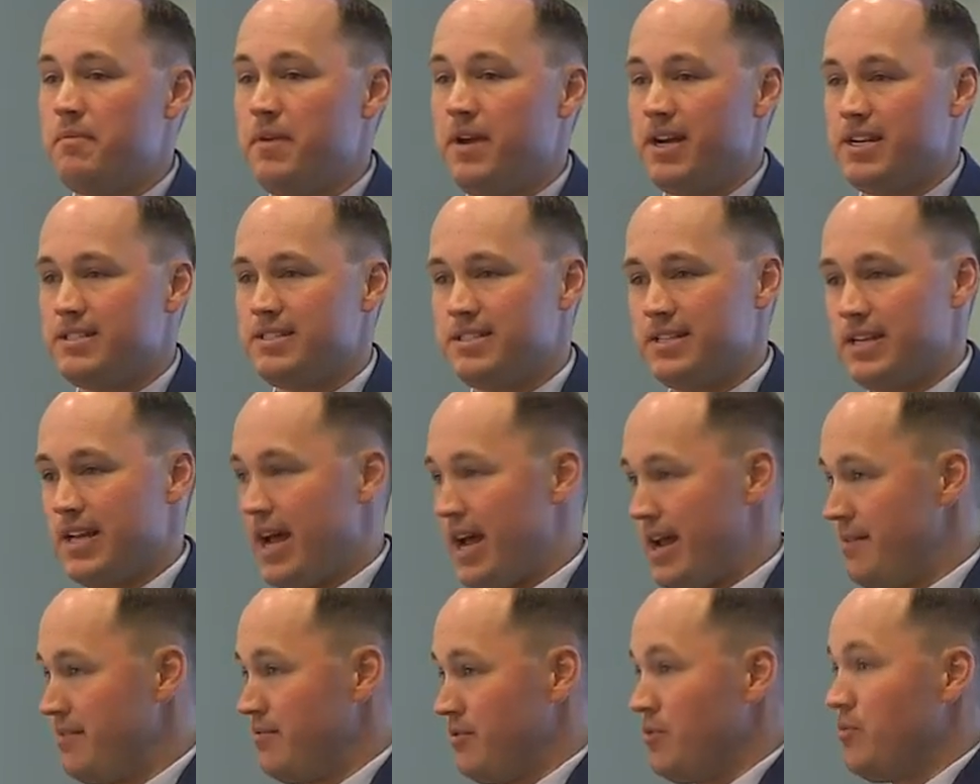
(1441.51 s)
because
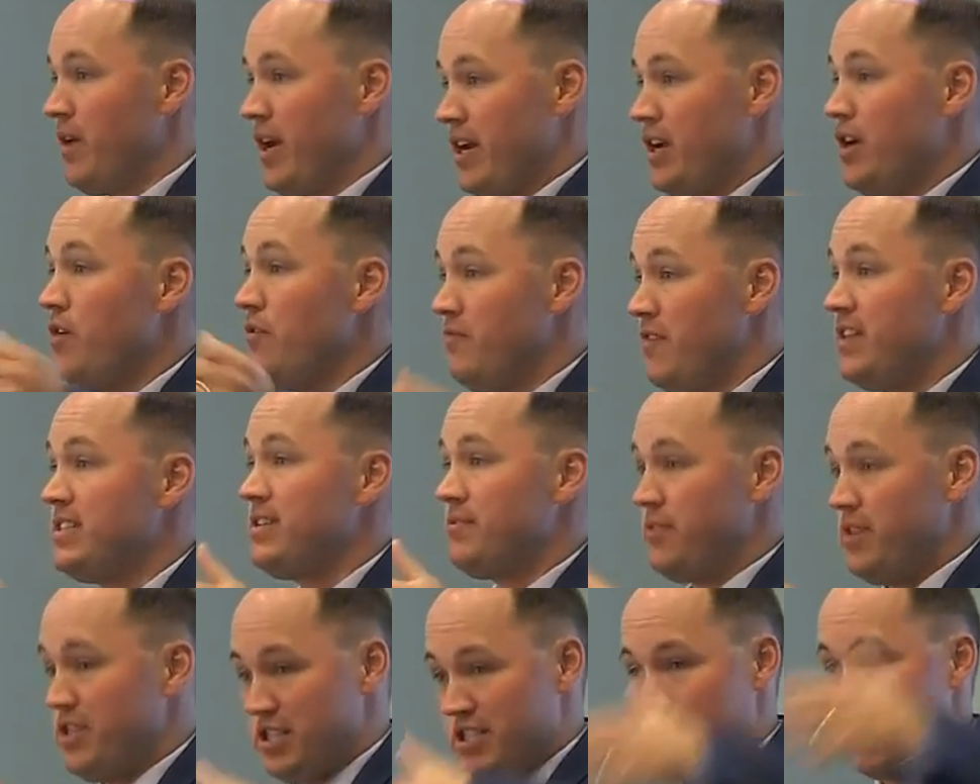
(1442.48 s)
when I go visit,
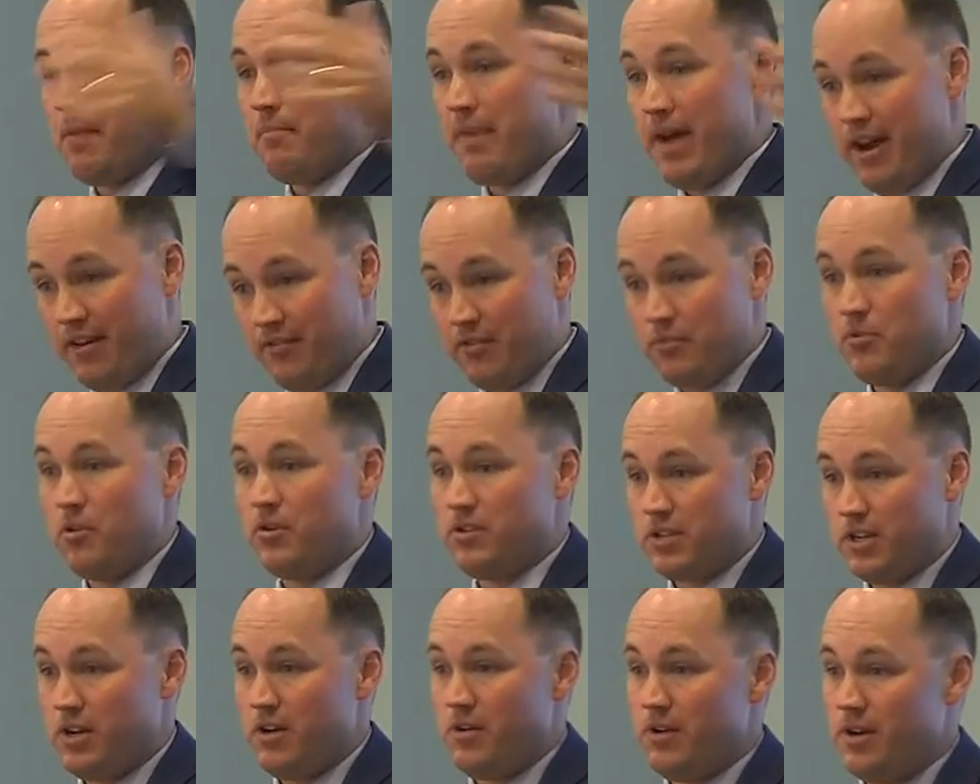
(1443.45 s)
we just got back from North
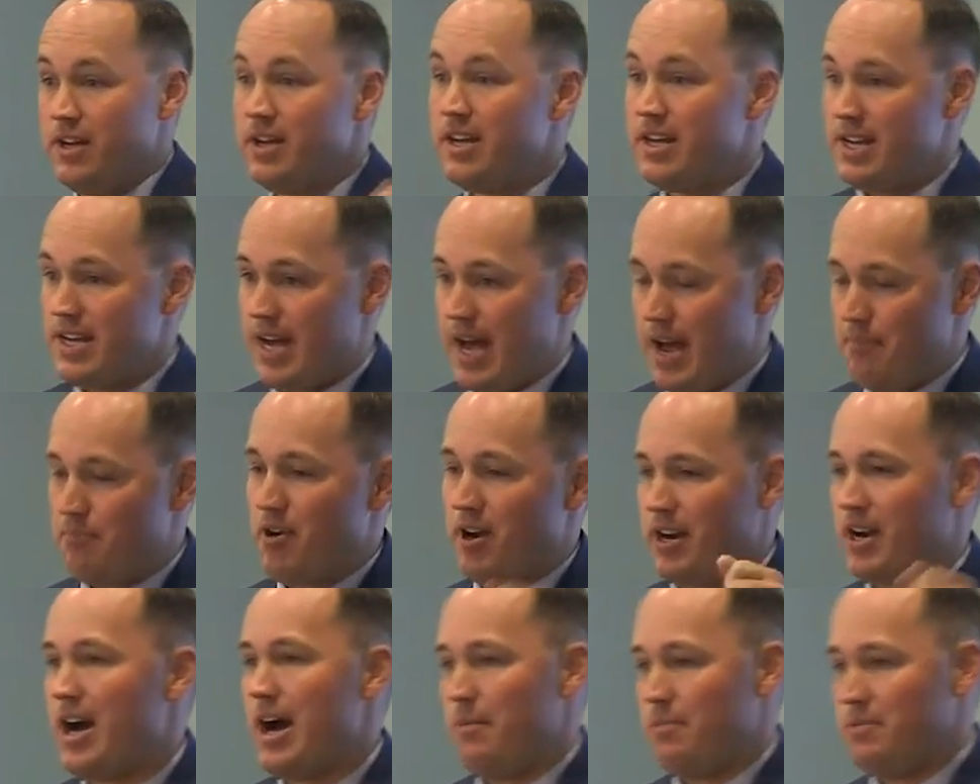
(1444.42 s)
Dakota. I
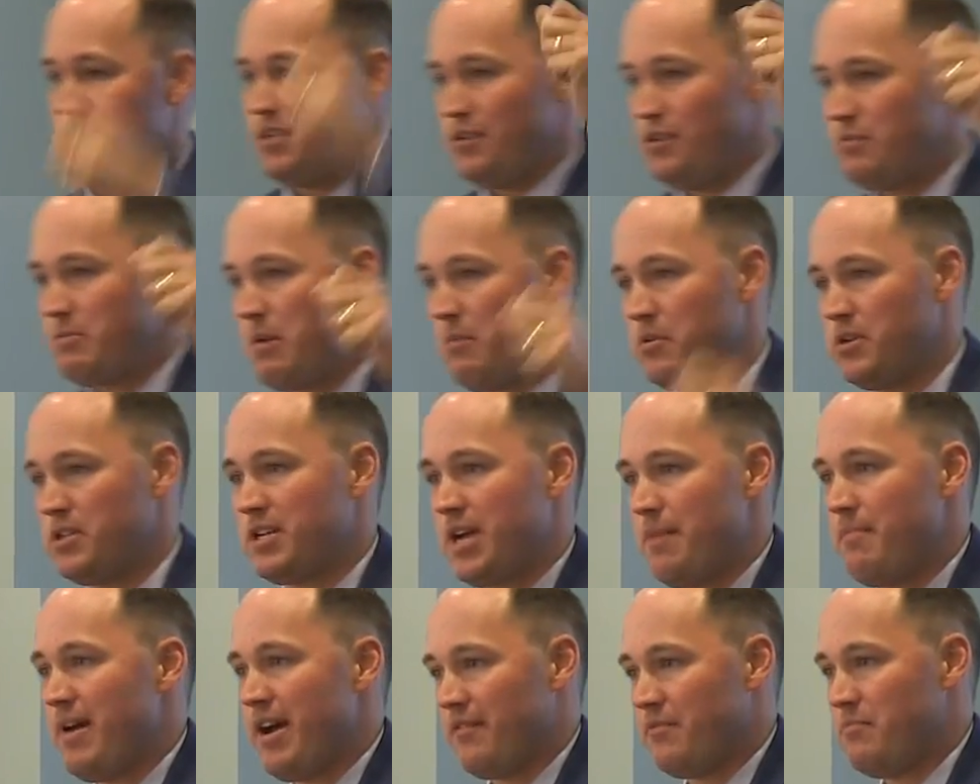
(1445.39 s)
brought copies of the newspaper. We just
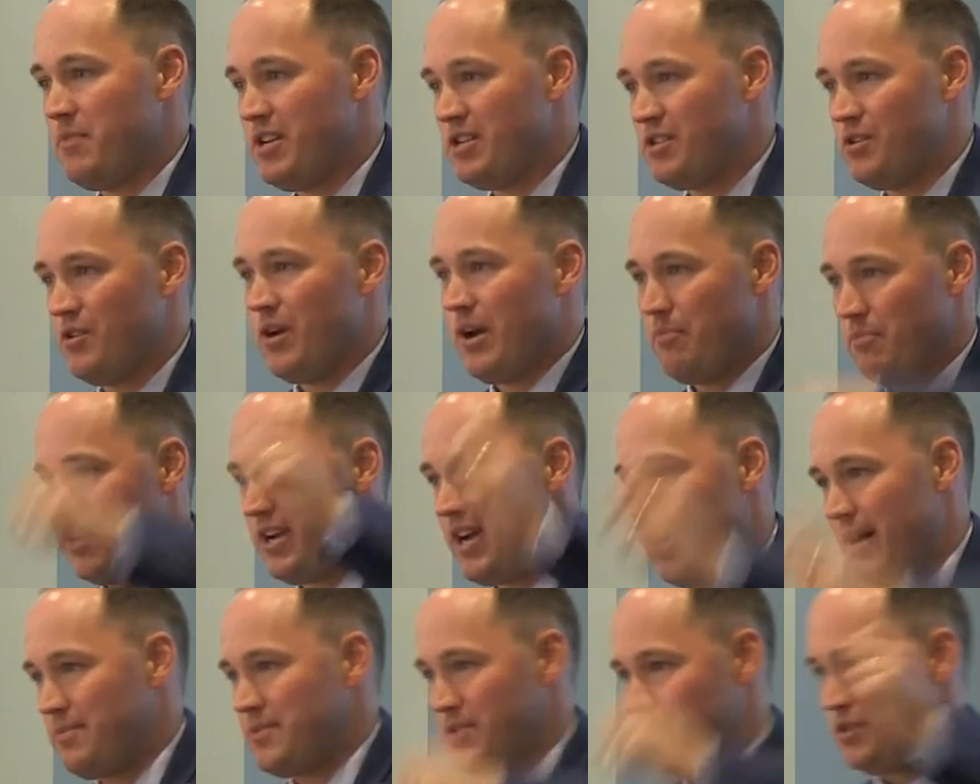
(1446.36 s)
got back from Minnesota. I bring
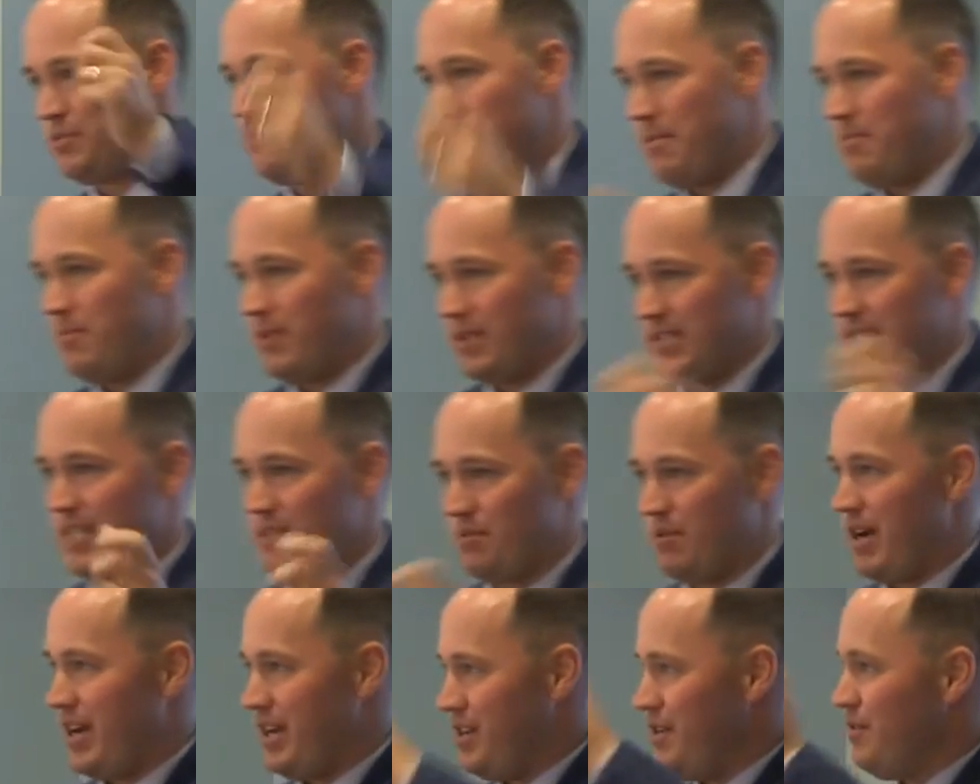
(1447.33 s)
copies of the newspaper because that's
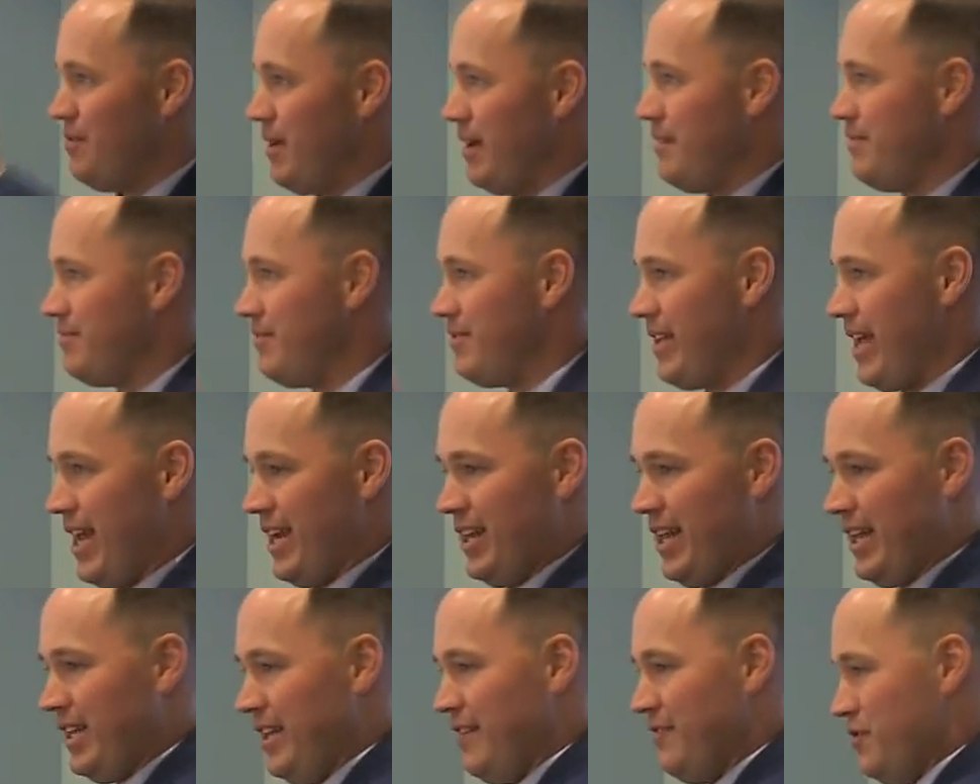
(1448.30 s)
what I do.
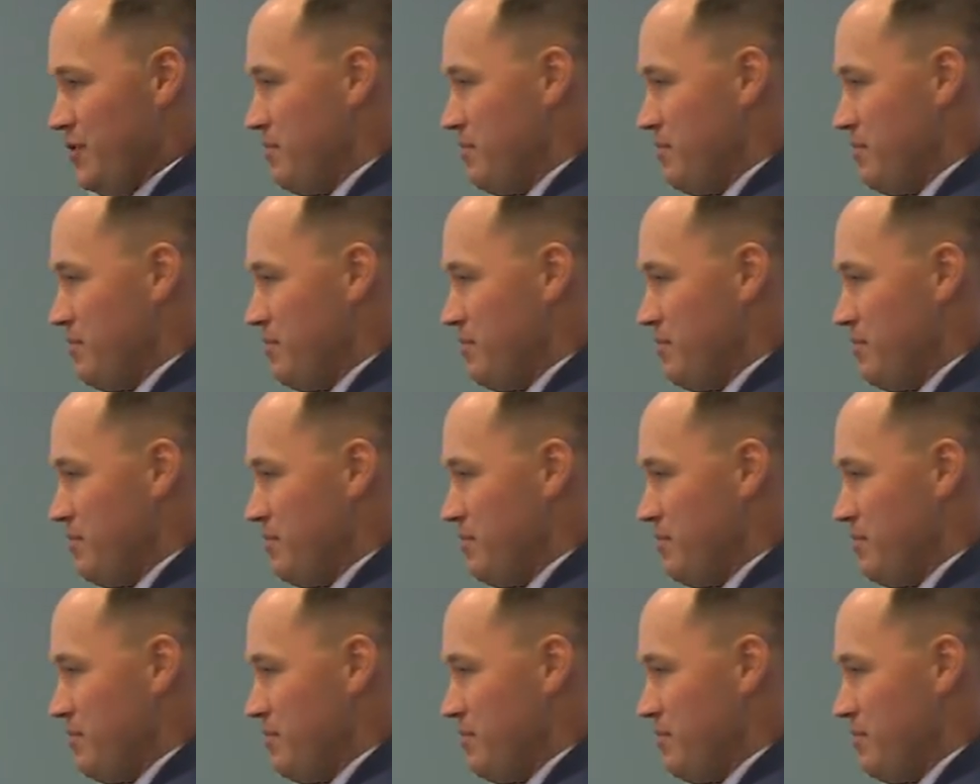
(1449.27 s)
I love